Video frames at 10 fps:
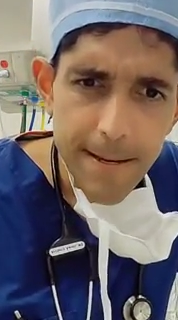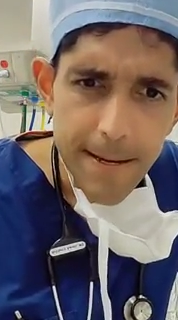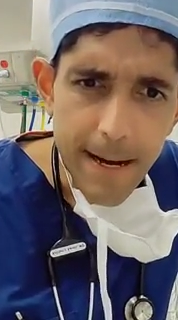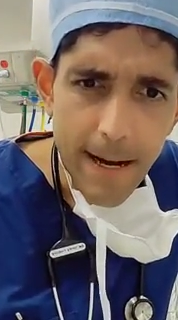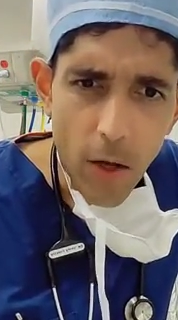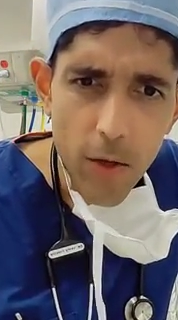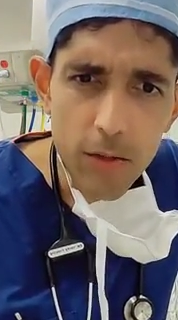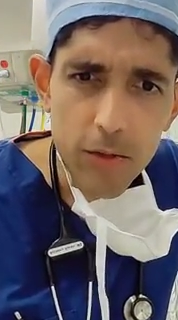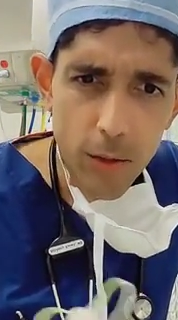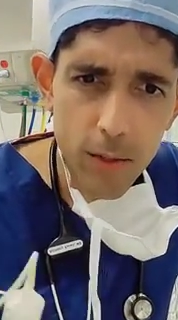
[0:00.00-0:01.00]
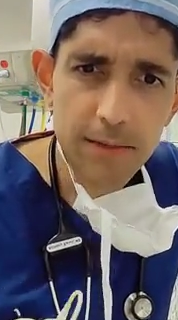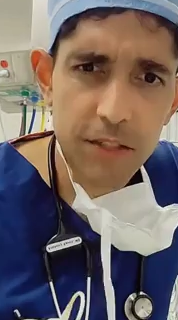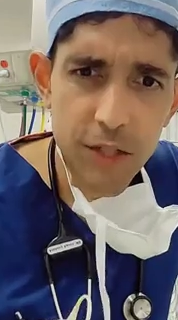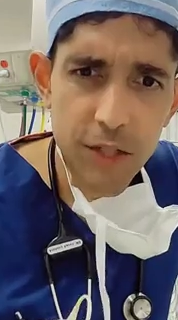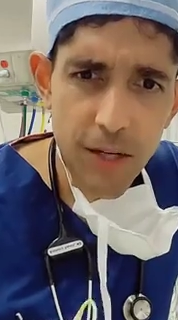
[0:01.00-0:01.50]
long. Are there alternatives to
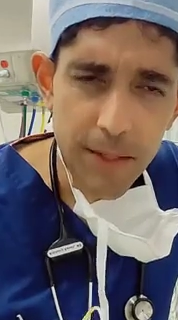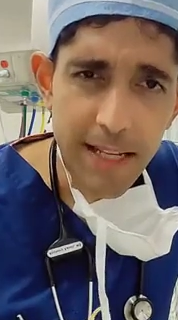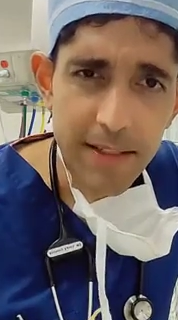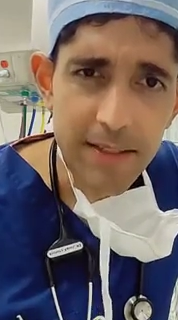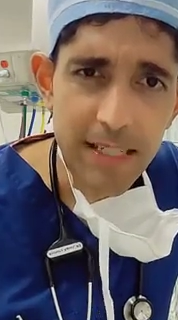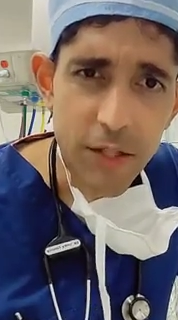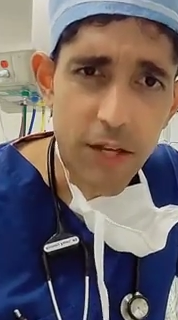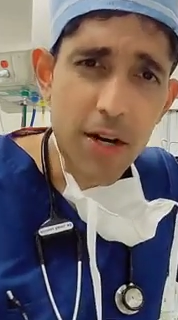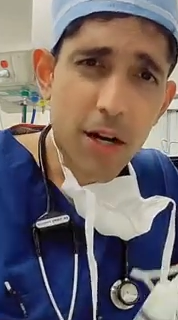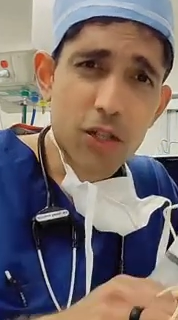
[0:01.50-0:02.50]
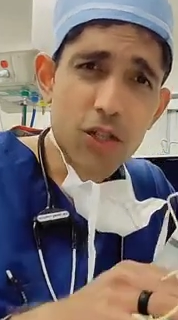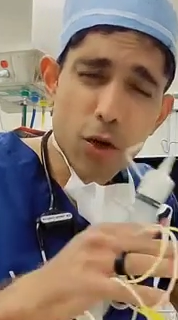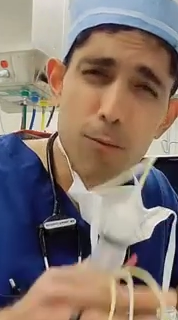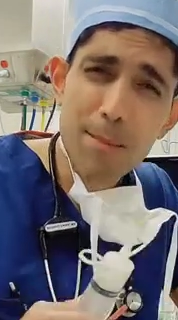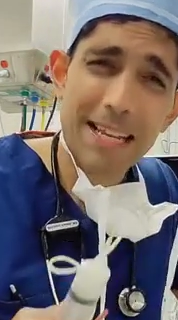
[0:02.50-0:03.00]
general anesthesia? There are so
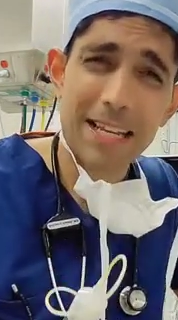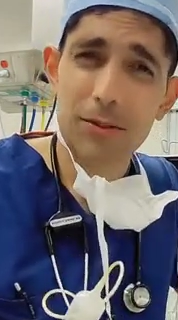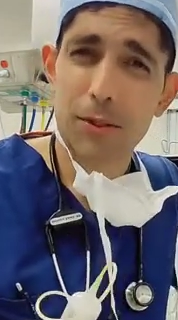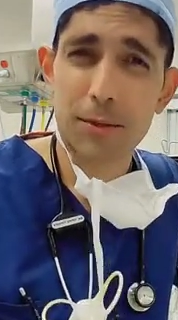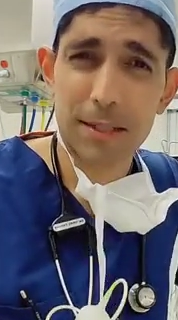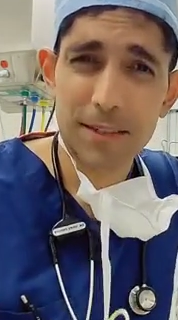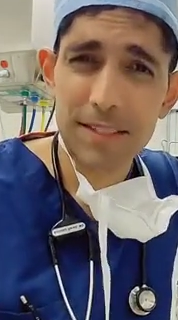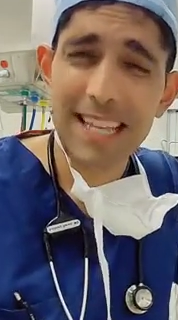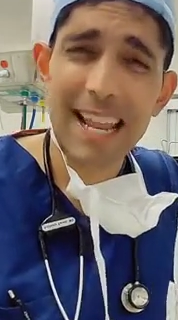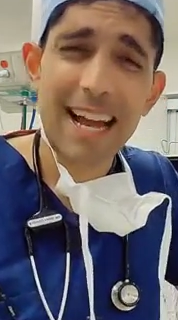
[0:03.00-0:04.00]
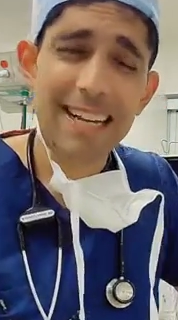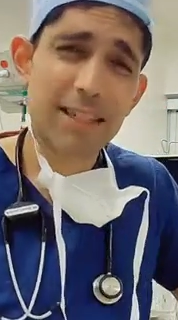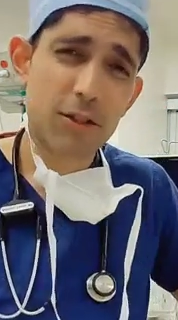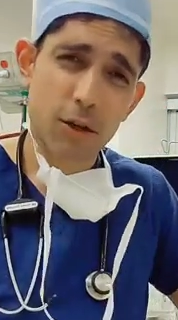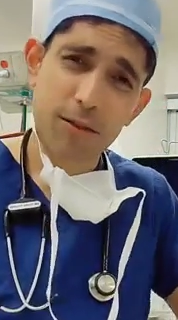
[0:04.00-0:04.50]
many alternatives. Today I did
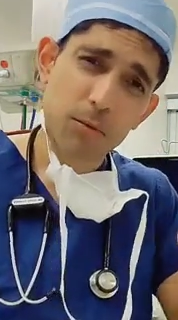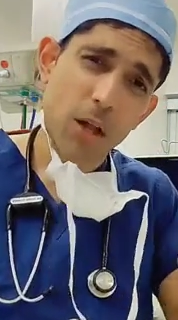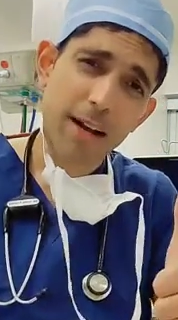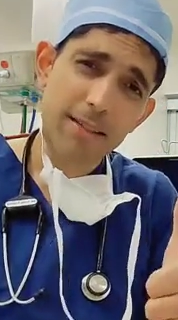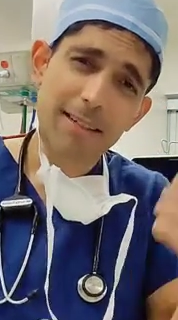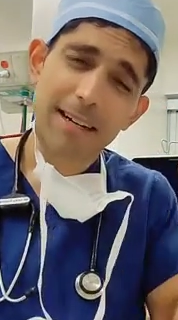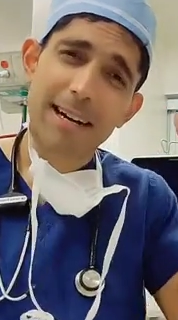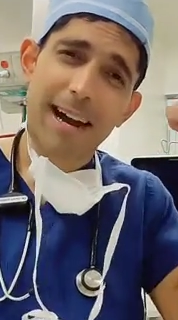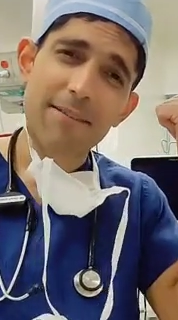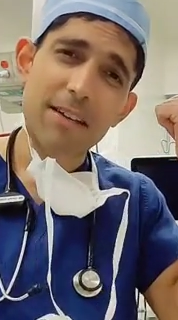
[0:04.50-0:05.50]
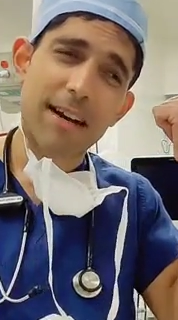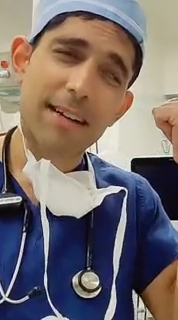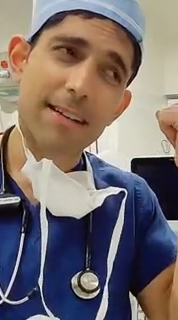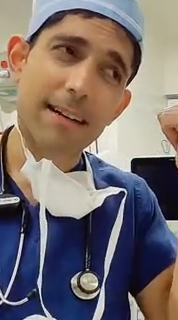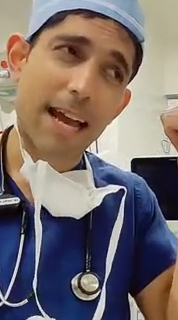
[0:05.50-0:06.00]
nerve blocks. I
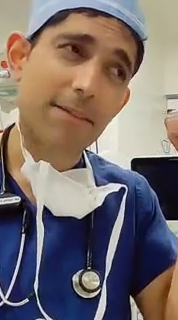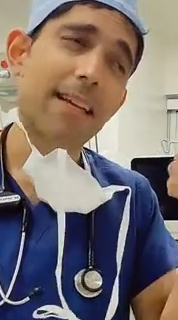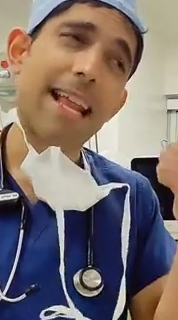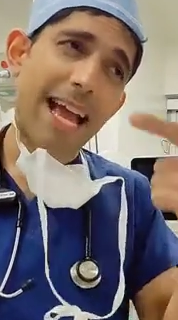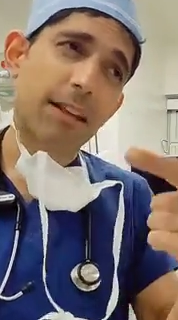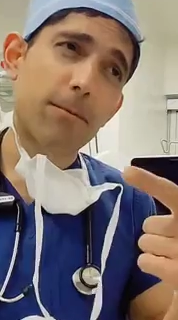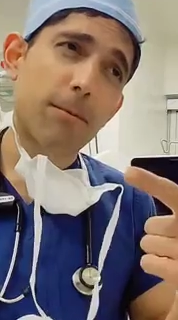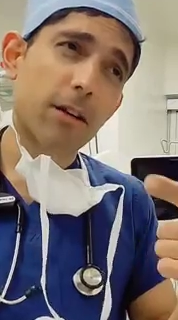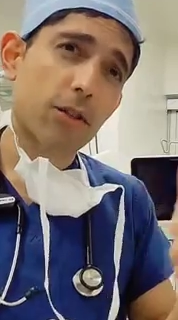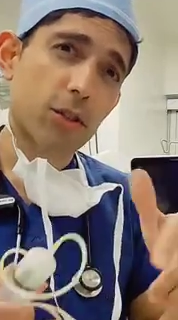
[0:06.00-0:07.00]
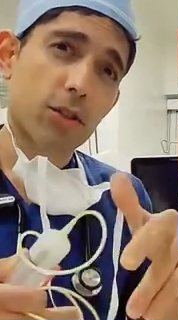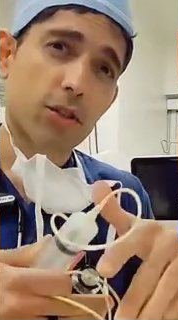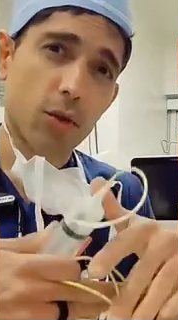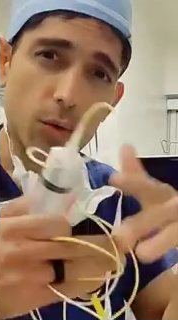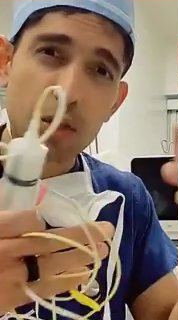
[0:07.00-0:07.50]
haven't done acupuncture
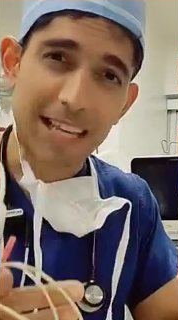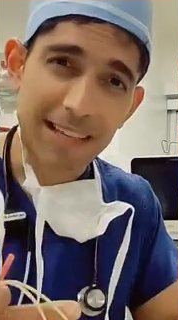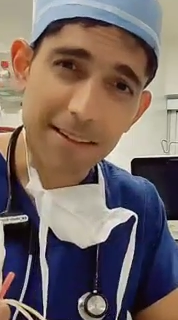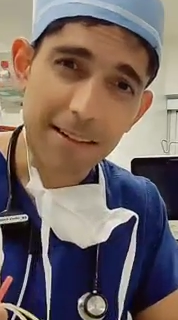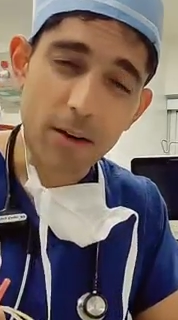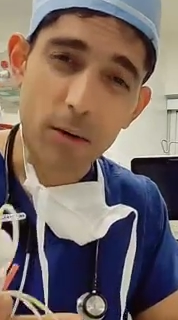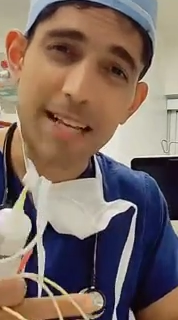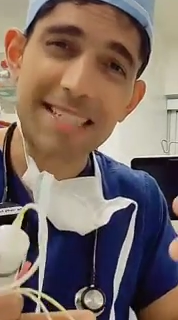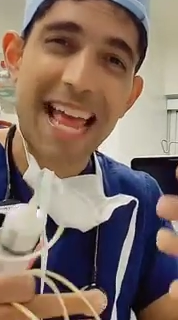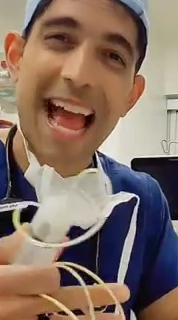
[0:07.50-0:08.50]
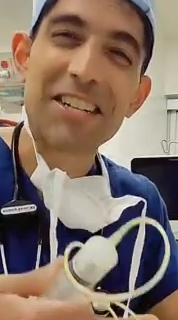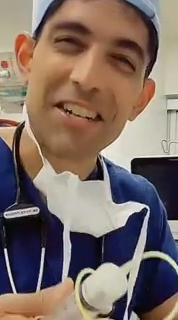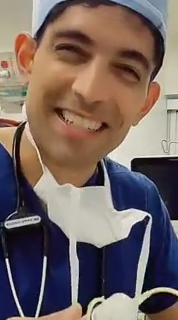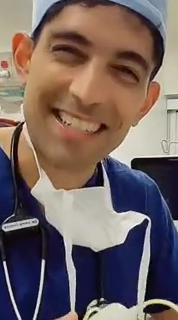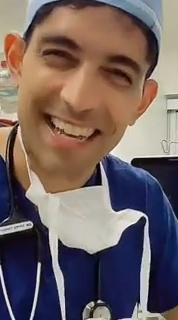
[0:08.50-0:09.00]
solely, only as an
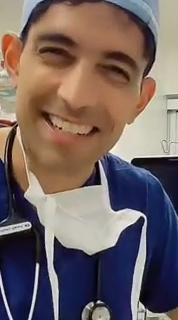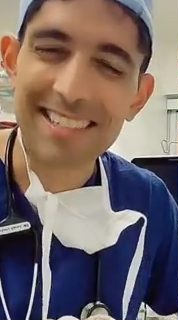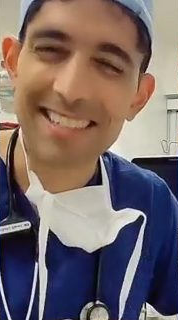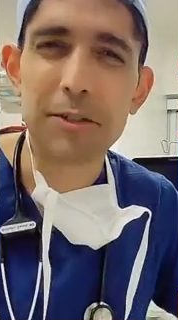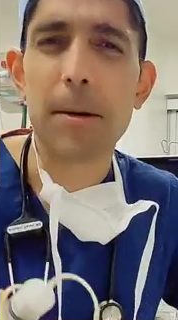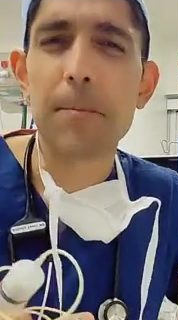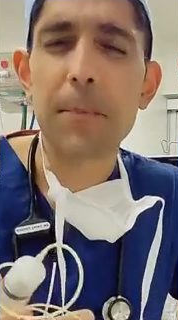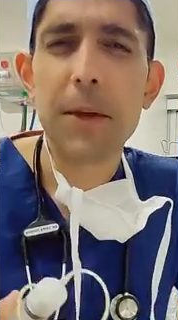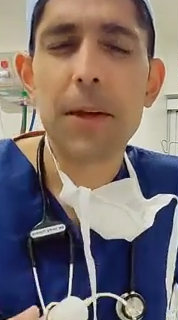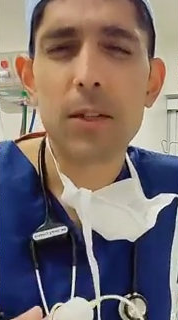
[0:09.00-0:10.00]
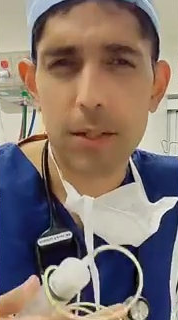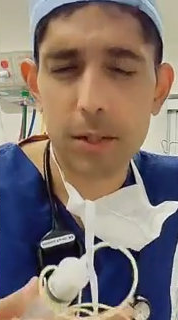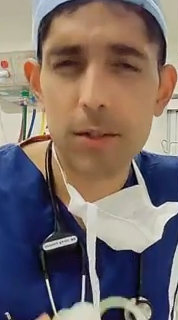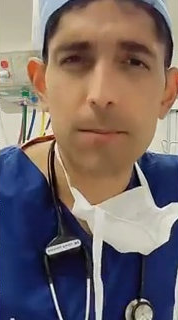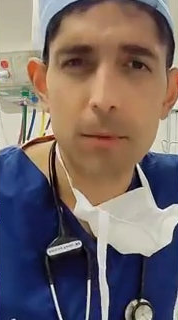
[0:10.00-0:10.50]
adjunct to anesthesia, clinical
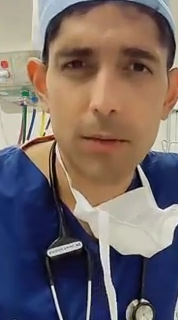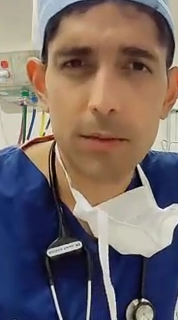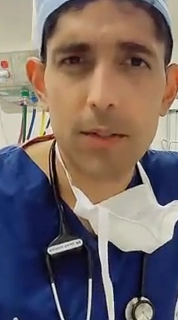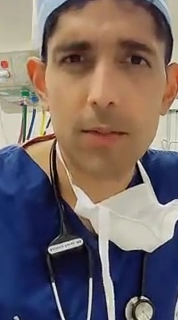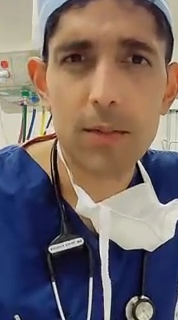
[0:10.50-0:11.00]
hypnosis.